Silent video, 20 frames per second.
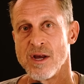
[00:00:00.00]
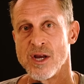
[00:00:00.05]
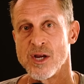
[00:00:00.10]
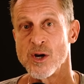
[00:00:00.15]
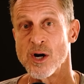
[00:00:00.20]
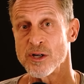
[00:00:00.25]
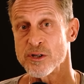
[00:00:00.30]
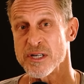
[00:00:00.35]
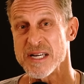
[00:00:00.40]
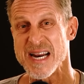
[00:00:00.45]

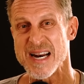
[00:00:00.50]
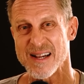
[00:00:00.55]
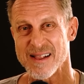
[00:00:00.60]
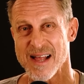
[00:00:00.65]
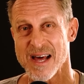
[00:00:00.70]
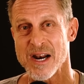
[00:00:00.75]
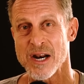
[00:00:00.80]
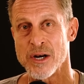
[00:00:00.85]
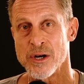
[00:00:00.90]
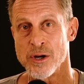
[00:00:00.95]
You also need a
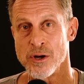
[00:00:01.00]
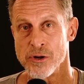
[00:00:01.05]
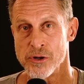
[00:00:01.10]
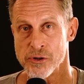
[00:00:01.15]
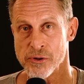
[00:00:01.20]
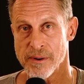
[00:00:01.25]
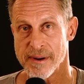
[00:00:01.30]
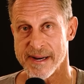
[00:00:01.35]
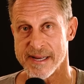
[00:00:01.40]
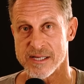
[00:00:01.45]
lot of
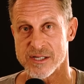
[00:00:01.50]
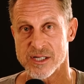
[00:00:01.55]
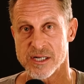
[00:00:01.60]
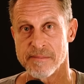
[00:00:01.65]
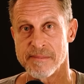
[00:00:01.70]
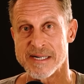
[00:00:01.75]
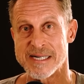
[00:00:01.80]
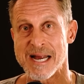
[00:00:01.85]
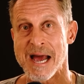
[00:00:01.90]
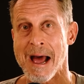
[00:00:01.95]
nutrients
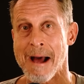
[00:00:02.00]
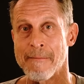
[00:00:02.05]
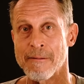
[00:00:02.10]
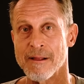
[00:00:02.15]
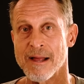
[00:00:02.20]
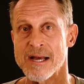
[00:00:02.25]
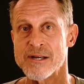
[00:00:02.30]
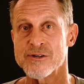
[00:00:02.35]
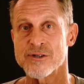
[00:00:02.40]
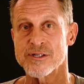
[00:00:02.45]
to
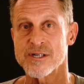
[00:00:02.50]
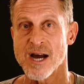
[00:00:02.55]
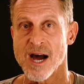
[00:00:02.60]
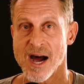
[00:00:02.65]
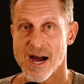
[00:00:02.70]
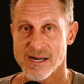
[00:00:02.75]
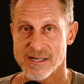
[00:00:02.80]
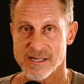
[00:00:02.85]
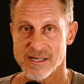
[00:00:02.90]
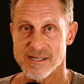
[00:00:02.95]
metabolize your
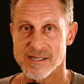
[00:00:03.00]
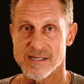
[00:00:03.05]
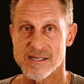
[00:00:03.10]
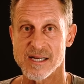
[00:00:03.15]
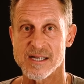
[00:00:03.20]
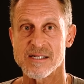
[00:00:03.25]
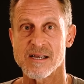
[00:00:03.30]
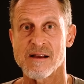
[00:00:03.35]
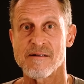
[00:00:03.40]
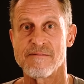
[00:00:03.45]
toxins,
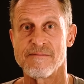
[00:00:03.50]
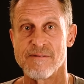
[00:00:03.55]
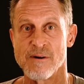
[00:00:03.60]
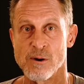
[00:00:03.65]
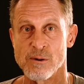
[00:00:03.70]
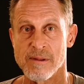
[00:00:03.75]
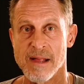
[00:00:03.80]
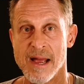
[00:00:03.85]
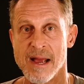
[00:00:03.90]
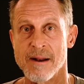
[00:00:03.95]
things like
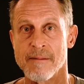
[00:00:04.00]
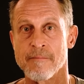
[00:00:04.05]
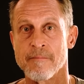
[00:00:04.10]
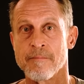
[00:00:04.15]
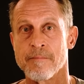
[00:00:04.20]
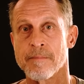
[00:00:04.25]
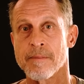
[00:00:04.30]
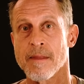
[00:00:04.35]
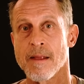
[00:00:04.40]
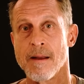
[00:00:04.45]
folate,
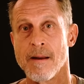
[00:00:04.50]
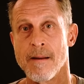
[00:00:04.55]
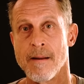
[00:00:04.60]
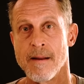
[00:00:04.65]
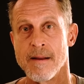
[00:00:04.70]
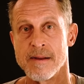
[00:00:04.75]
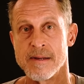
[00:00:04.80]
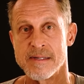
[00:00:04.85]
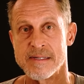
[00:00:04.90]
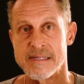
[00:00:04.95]

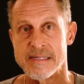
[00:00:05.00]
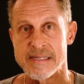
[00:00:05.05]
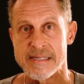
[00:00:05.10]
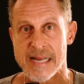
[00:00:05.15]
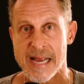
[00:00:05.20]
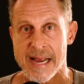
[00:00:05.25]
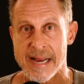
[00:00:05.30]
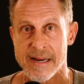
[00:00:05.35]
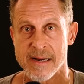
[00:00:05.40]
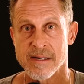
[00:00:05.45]

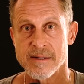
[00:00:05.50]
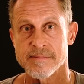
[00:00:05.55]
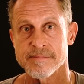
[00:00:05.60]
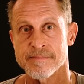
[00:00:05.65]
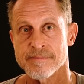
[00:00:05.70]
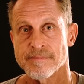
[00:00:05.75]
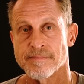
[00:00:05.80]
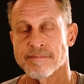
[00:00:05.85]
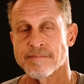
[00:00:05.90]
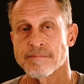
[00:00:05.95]
zinc,
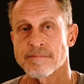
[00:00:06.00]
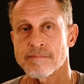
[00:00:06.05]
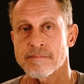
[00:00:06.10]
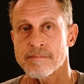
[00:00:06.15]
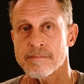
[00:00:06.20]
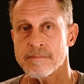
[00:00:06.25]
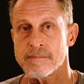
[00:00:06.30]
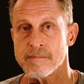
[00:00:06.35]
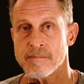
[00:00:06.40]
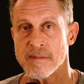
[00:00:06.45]

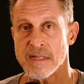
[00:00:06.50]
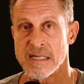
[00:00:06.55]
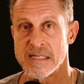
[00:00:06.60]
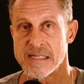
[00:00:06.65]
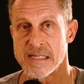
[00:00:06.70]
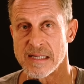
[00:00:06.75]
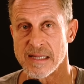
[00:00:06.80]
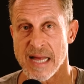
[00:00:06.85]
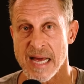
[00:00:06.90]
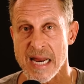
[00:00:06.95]

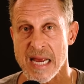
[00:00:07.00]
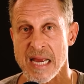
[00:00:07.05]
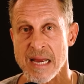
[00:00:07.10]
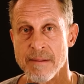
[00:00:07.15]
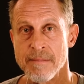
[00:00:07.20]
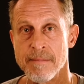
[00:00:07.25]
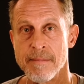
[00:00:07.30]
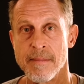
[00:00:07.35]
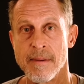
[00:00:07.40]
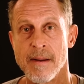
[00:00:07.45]

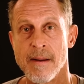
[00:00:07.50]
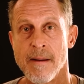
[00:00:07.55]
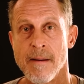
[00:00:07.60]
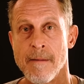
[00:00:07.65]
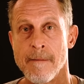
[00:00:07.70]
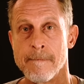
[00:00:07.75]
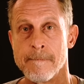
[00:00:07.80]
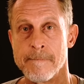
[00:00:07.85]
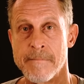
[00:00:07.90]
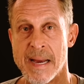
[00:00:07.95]
selenium,
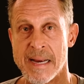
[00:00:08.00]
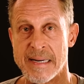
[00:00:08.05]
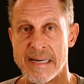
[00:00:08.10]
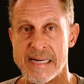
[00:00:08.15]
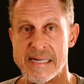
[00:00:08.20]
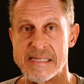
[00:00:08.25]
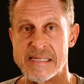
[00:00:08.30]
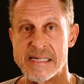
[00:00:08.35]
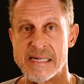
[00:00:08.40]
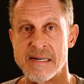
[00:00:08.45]

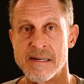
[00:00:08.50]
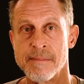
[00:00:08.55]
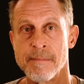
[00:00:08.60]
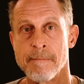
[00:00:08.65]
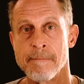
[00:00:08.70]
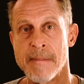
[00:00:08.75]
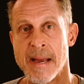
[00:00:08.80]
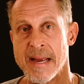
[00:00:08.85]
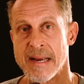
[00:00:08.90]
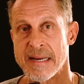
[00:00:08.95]

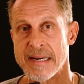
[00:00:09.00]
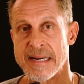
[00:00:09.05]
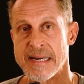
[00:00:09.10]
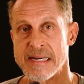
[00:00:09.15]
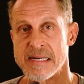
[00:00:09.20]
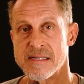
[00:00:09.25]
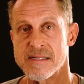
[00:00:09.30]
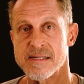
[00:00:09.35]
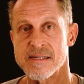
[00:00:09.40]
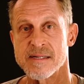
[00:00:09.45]
magnesium,
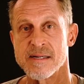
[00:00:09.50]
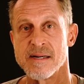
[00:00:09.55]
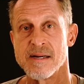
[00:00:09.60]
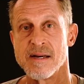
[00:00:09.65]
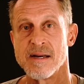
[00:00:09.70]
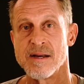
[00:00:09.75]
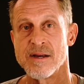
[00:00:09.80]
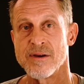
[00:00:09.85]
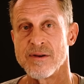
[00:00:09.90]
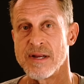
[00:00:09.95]
manganese.
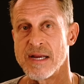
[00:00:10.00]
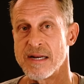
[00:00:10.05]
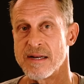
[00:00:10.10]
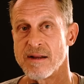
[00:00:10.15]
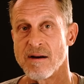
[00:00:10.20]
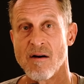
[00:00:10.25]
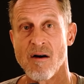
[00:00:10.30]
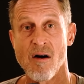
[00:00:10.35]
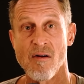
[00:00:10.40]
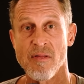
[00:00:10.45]
You
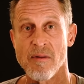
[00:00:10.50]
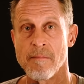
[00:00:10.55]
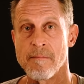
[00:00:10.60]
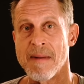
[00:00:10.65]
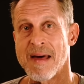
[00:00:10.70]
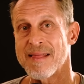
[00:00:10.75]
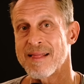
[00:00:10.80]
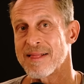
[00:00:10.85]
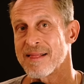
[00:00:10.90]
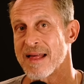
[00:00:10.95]
need all the
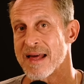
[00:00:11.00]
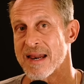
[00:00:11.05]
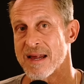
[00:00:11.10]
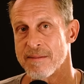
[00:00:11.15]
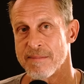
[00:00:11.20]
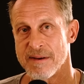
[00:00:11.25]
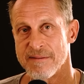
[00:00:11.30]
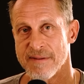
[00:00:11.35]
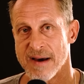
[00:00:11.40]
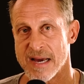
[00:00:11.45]

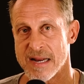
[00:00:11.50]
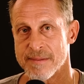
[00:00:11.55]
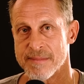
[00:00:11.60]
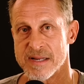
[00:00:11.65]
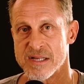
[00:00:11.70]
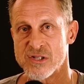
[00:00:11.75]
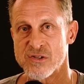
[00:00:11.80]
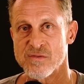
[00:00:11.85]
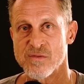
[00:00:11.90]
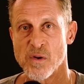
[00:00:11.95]
methylating B
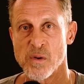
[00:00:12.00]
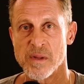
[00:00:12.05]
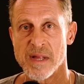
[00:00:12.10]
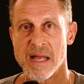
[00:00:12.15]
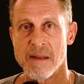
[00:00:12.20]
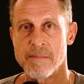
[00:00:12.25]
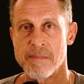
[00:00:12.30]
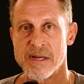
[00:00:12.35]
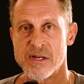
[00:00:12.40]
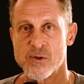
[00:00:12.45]
vitamins,
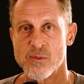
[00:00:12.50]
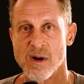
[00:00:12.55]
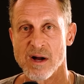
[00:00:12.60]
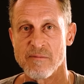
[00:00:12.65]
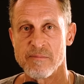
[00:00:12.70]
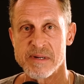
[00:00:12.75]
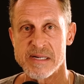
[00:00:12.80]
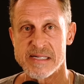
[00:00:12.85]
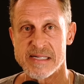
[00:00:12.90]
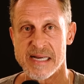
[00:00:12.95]
folate,
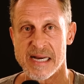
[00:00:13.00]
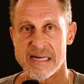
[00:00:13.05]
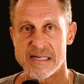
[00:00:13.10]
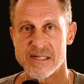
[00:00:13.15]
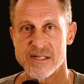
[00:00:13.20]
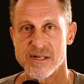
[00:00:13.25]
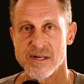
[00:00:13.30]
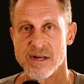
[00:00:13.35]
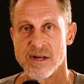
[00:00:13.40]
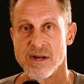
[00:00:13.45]
B12,
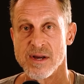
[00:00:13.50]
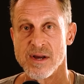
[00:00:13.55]
B6.